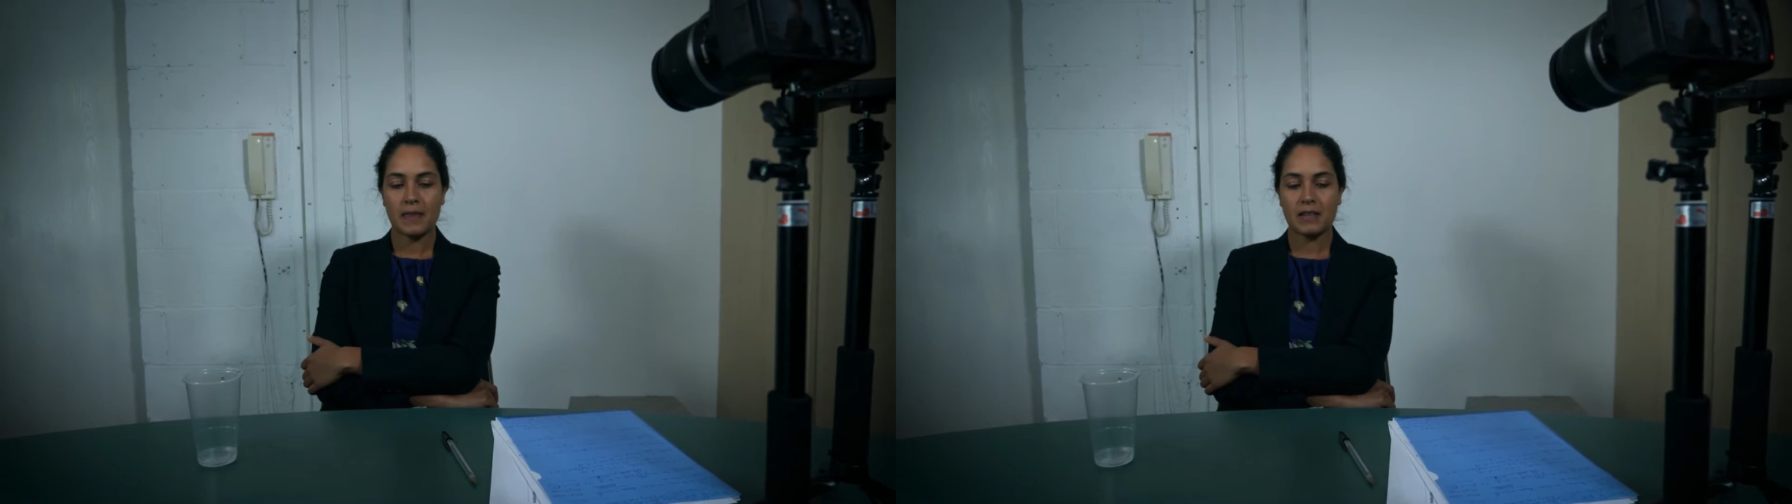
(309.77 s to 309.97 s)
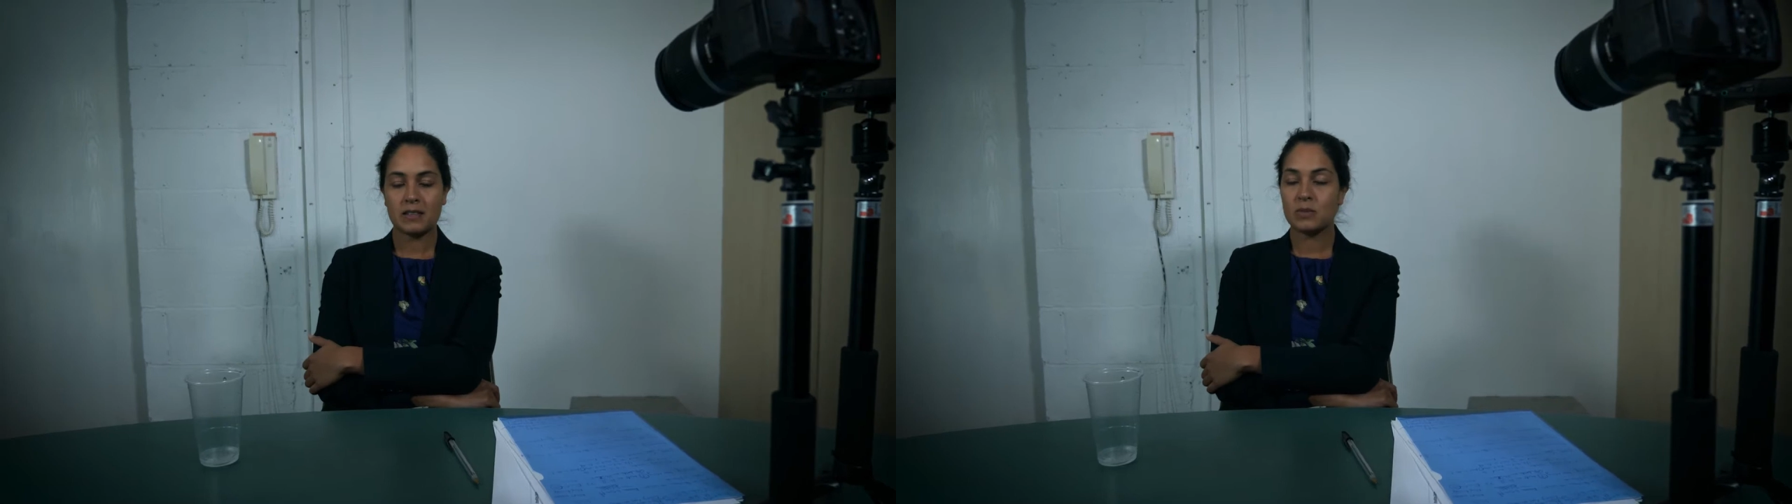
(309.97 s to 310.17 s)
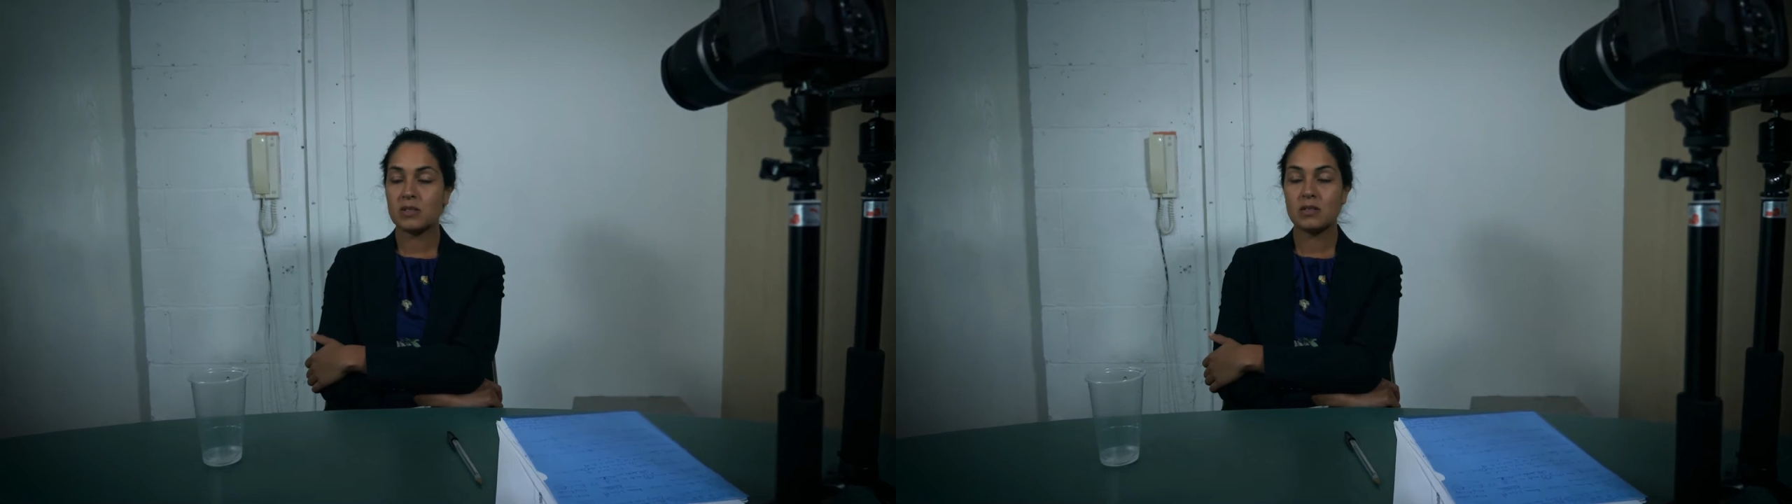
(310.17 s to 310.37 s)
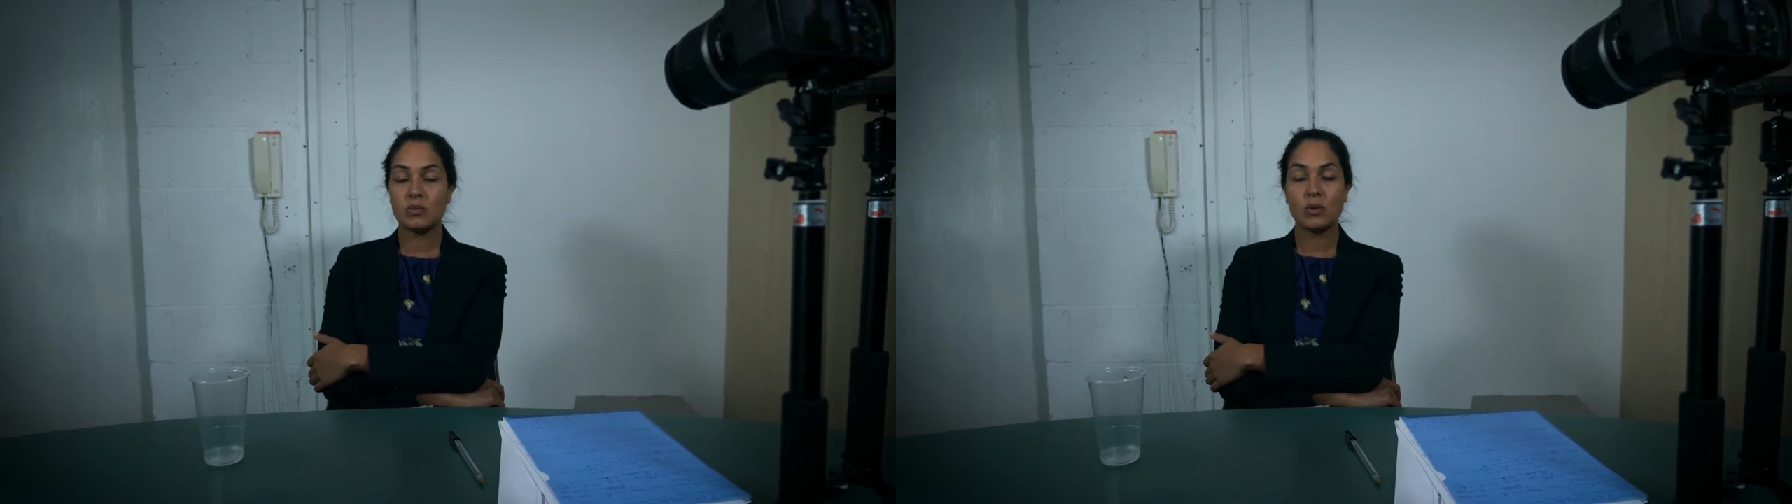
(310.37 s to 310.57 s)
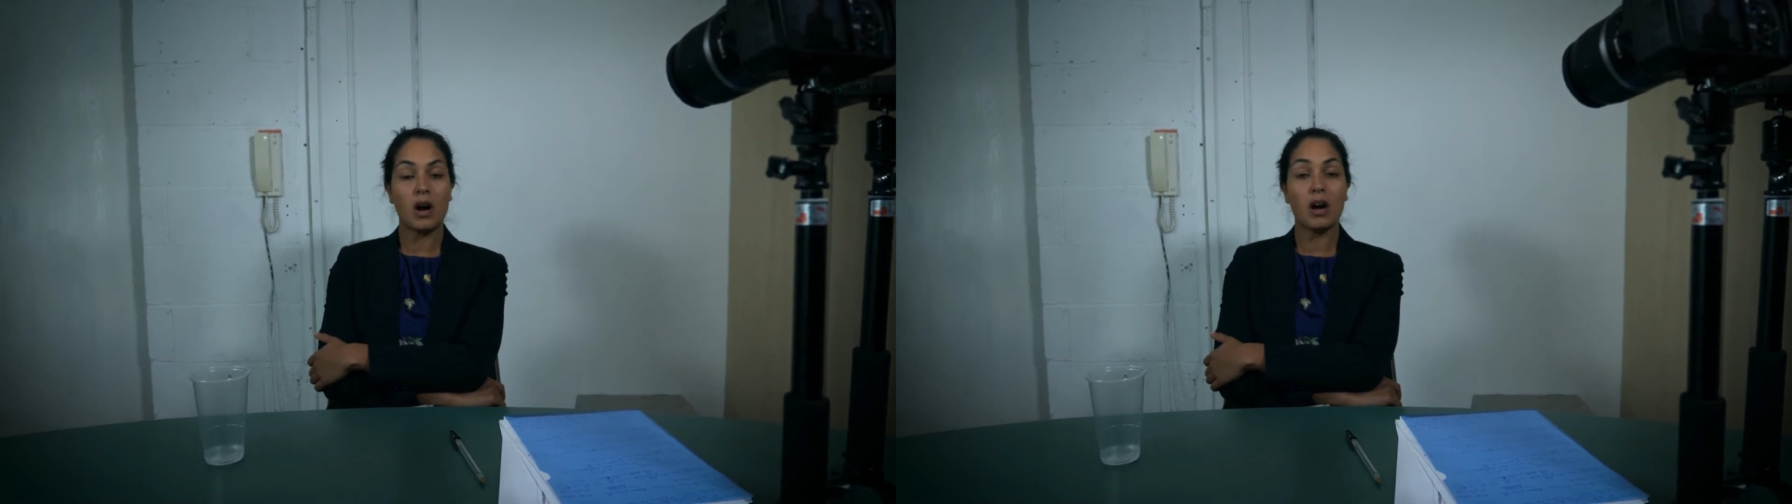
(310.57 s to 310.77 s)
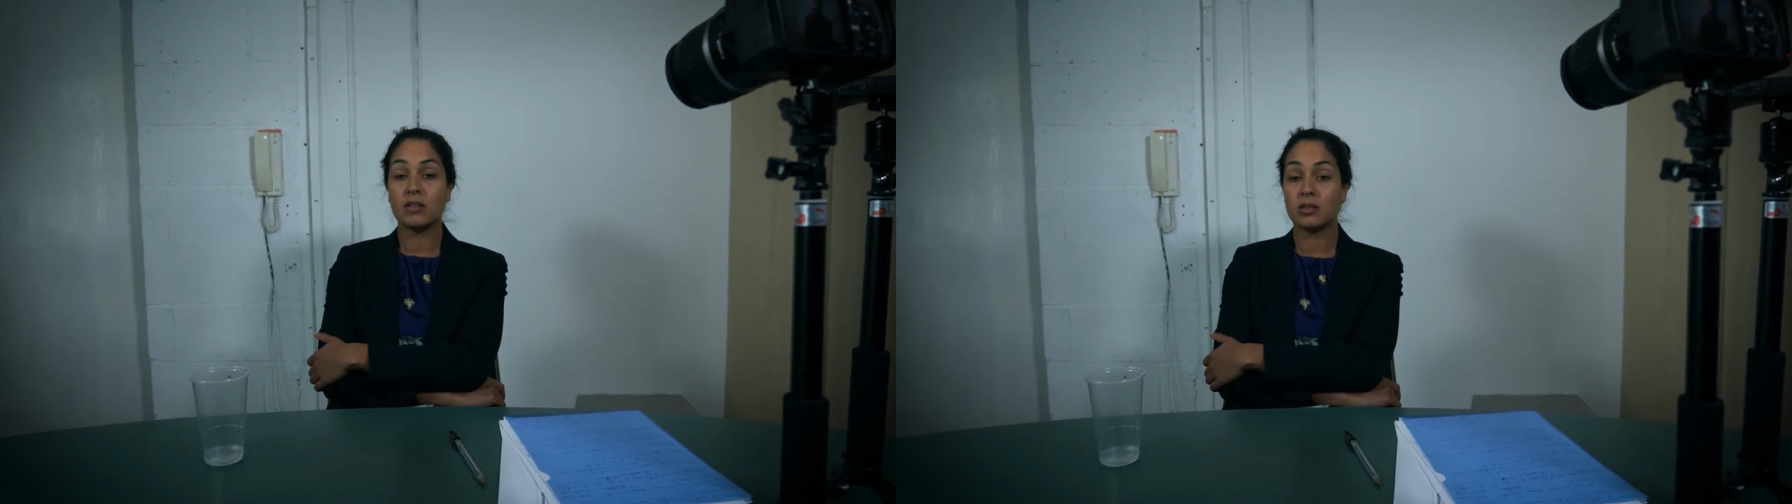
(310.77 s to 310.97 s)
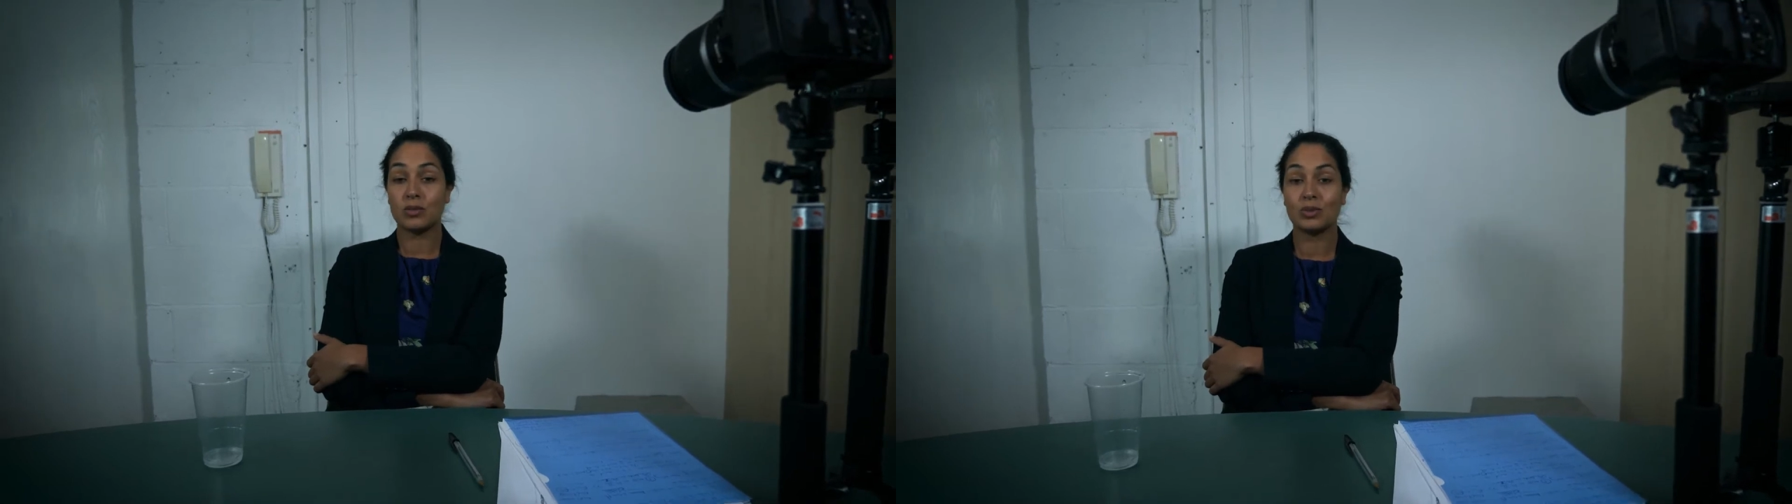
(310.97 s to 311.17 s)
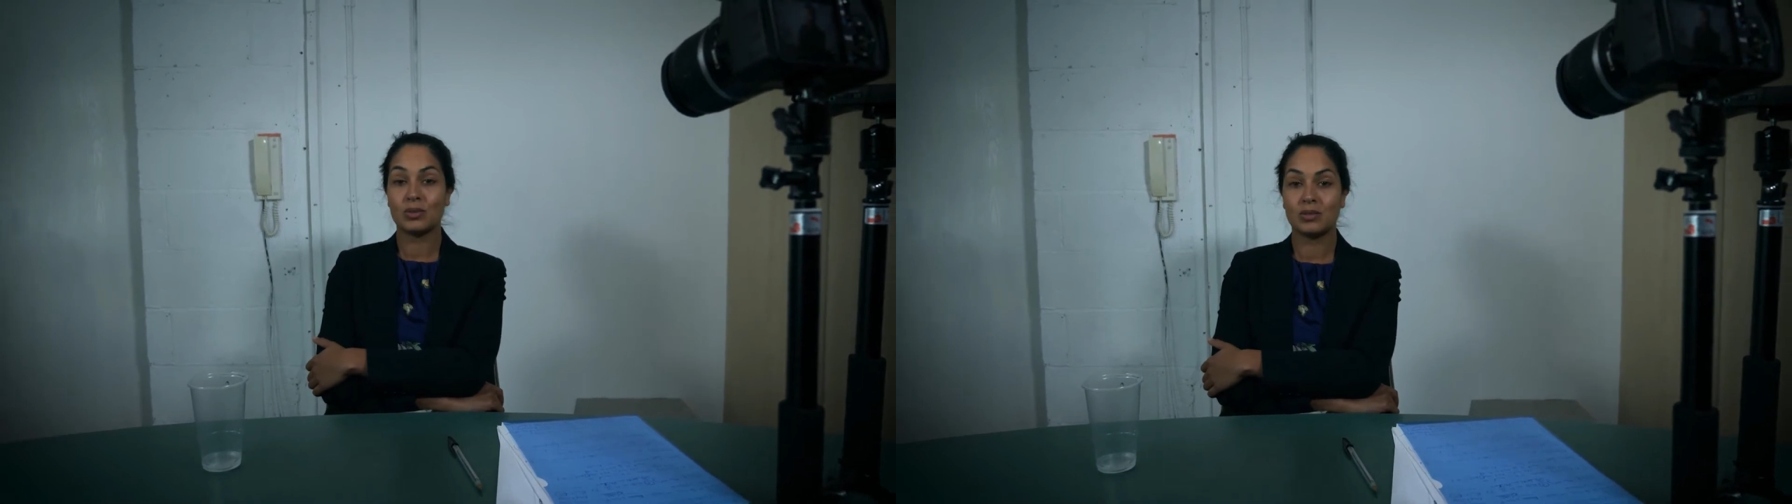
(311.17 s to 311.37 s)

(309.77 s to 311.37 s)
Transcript: it was so hard though.